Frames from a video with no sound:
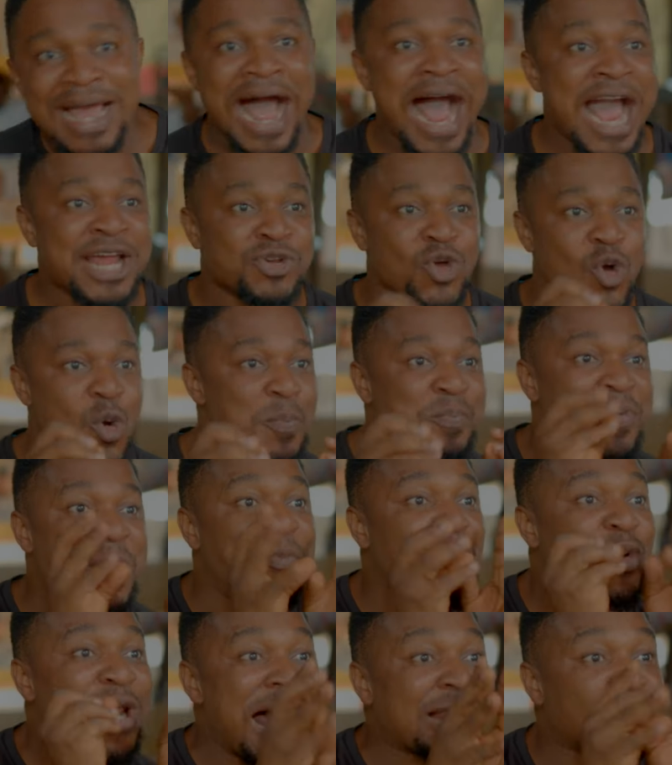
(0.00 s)
I know
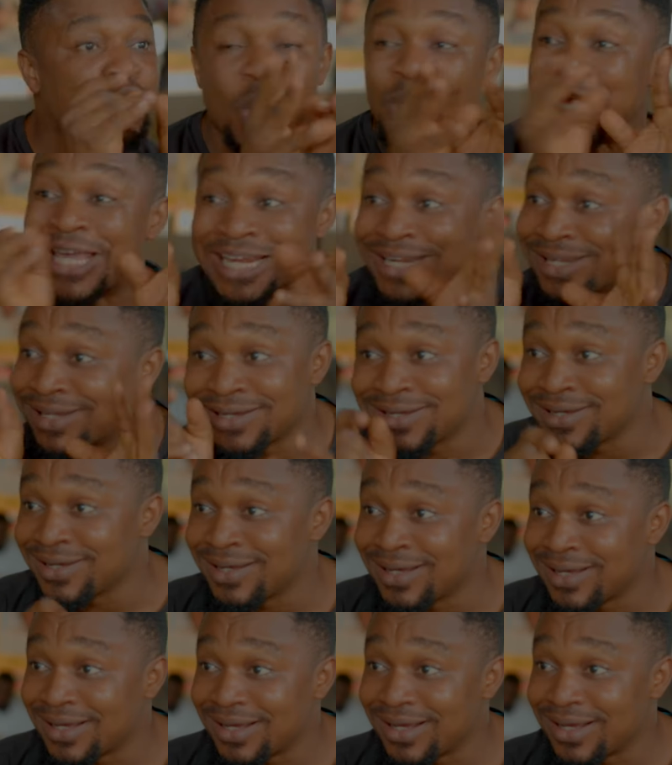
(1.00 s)
people are talking.
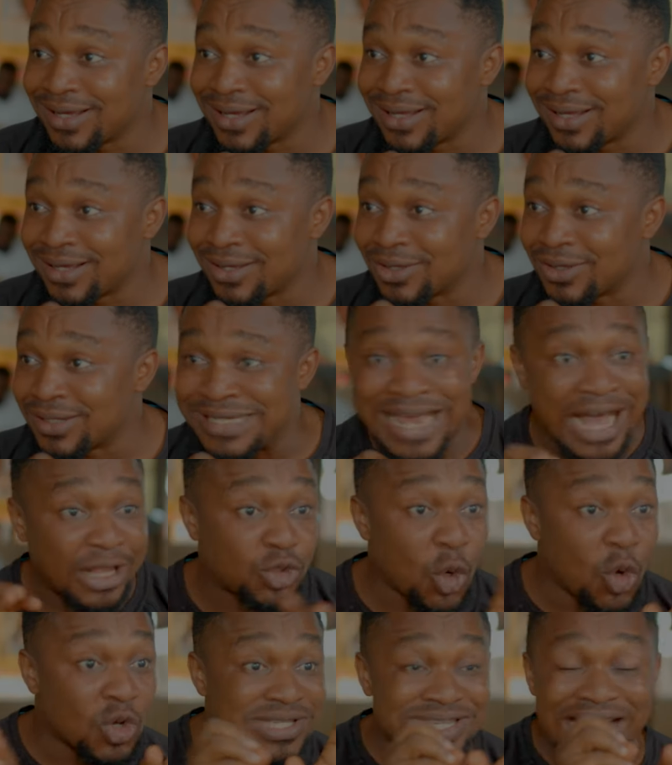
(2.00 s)
Their
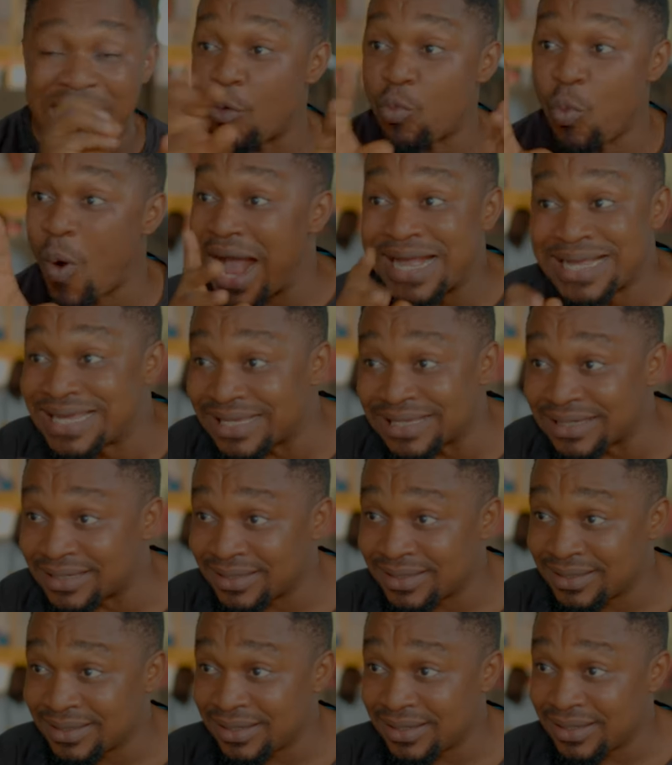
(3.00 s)
tongues are wagging.
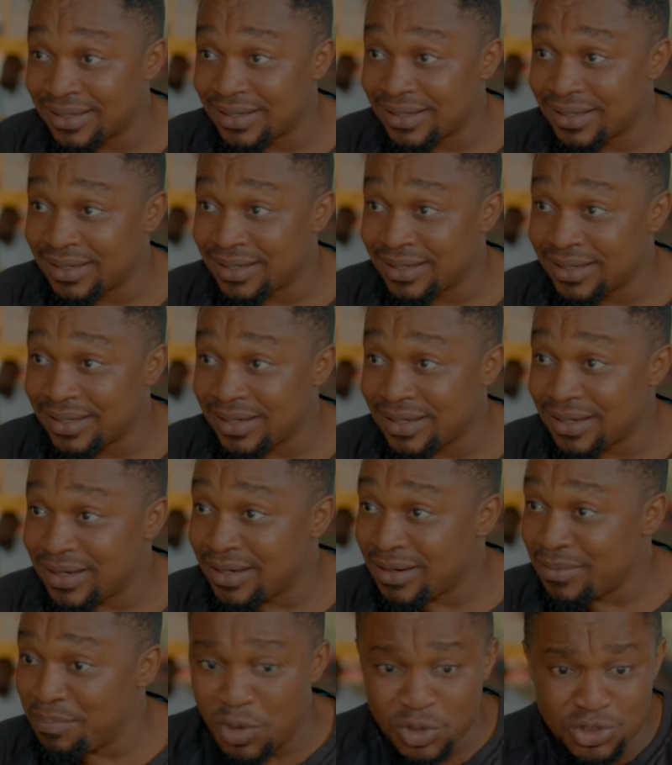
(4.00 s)

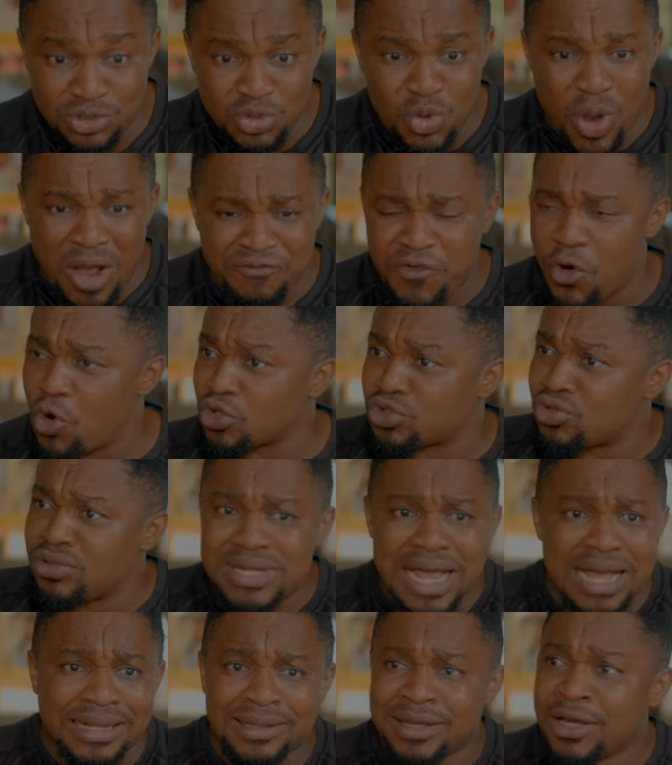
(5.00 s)
But you have
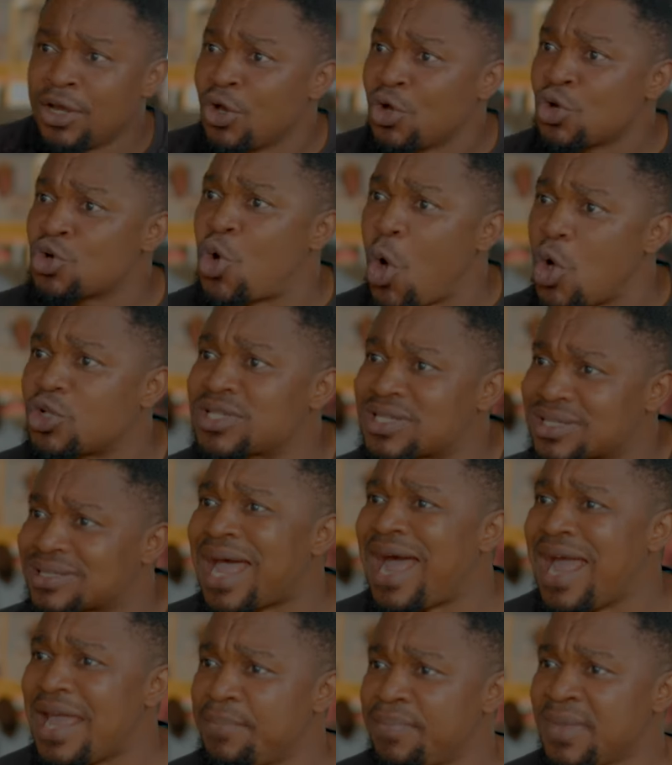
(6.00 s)
forgotten that God's
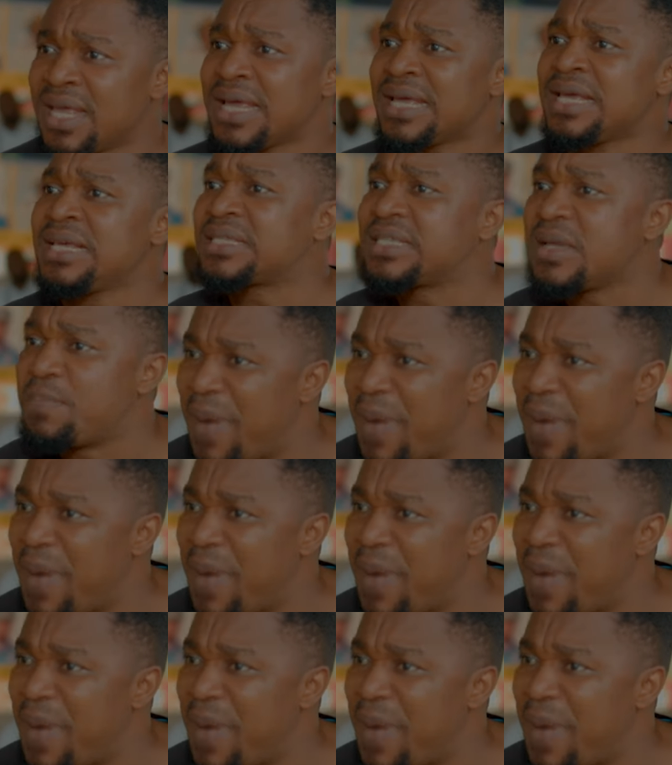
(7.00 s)
time is the